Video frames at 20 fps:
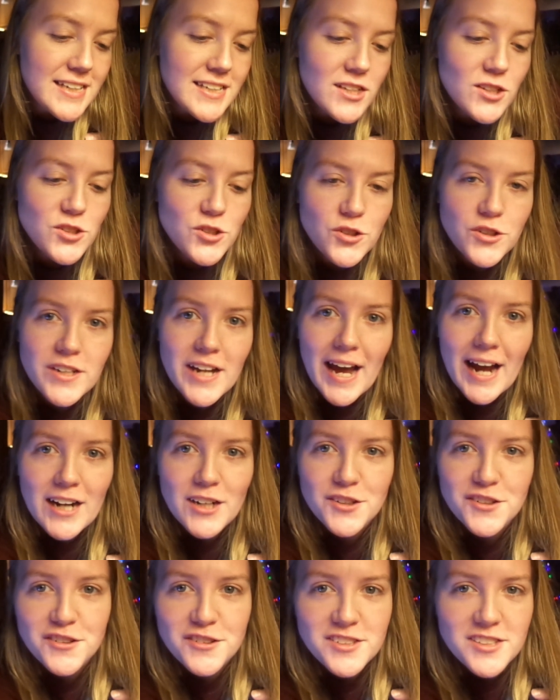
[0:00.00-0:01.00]
certain
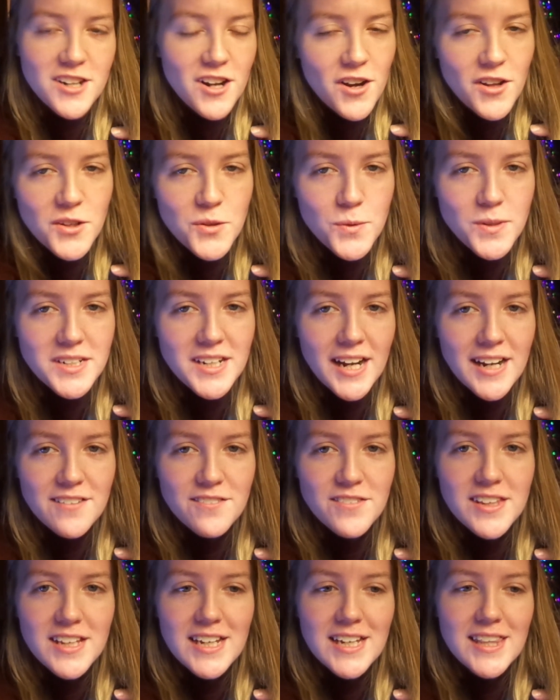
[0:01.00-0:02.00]
actors in Hollywood kind
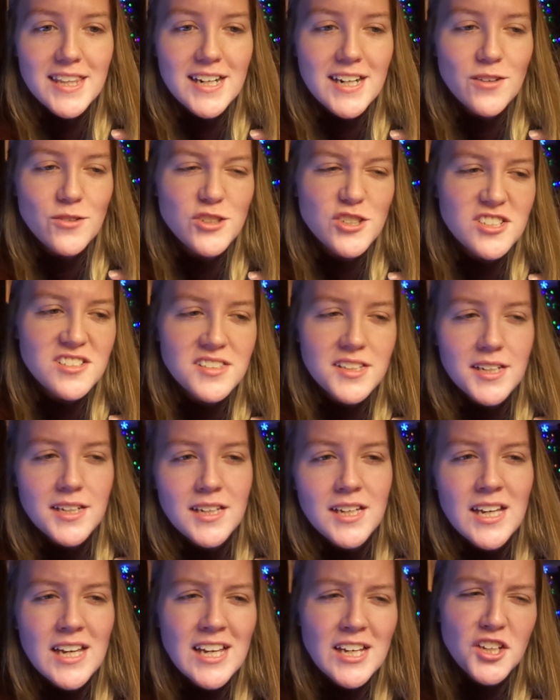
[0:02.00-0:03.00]
of thing. And then I was just like,
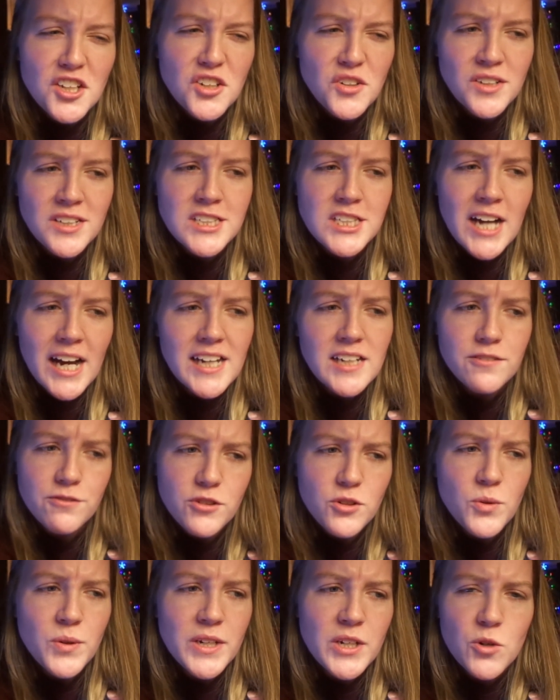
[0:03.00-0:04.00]
you know, he's kind of
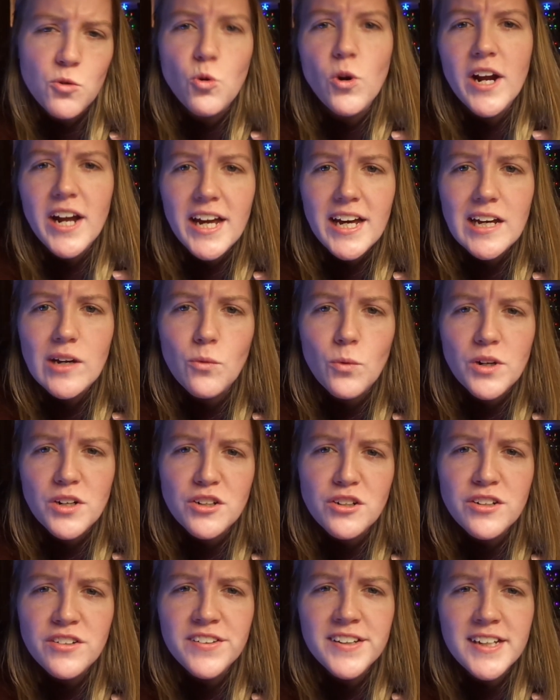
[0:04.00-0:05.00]
going gray. I
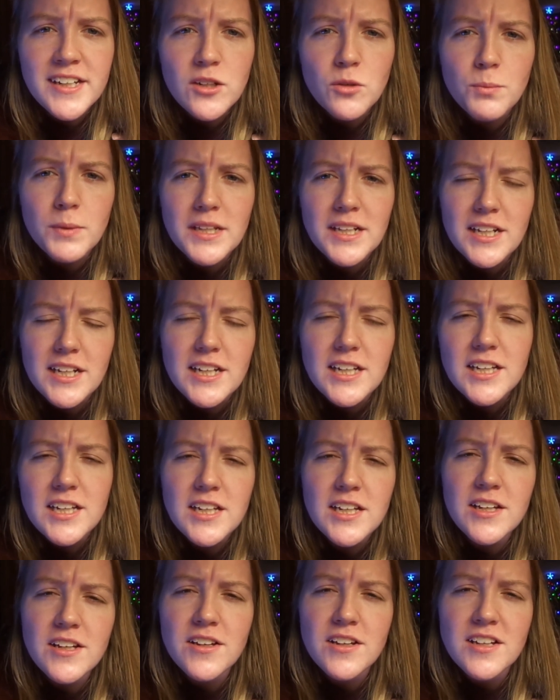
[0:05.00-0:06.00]
wonder if he'll be like
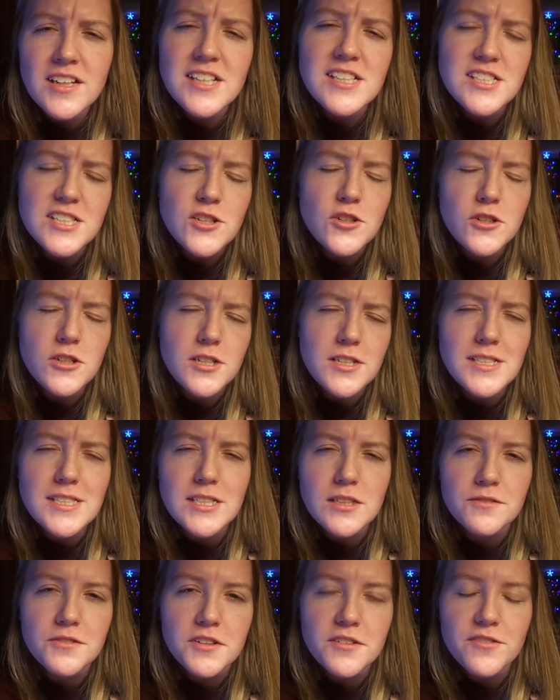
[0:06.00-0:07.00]
considered a
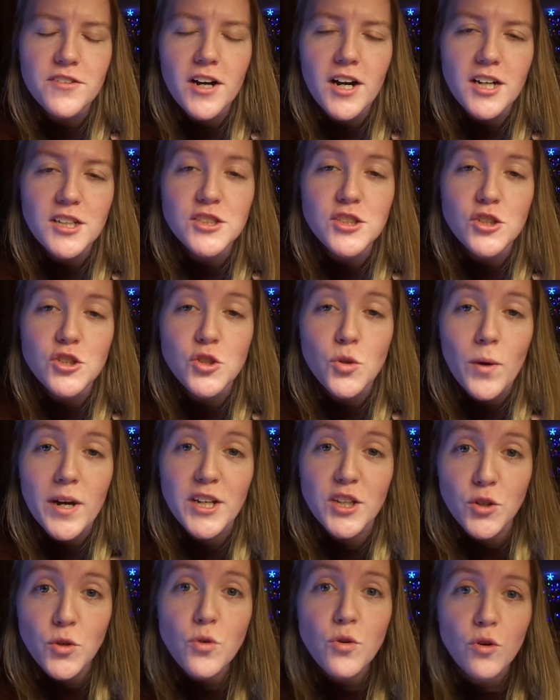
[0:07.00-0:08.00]
silver fox. So I
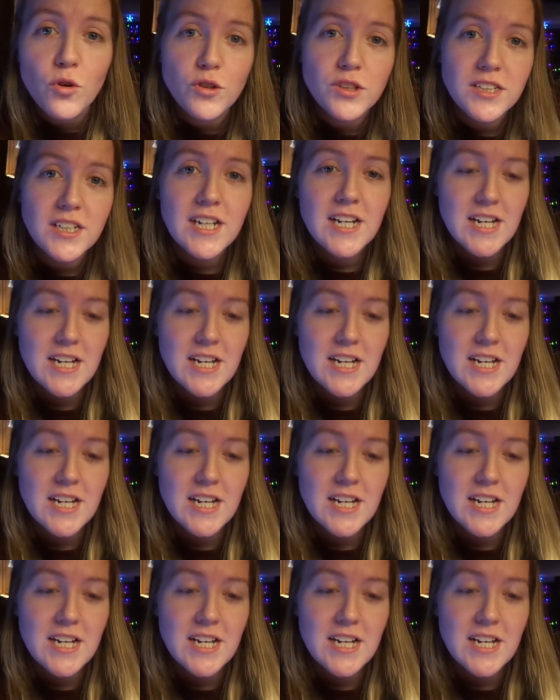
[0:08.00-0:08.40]
Googled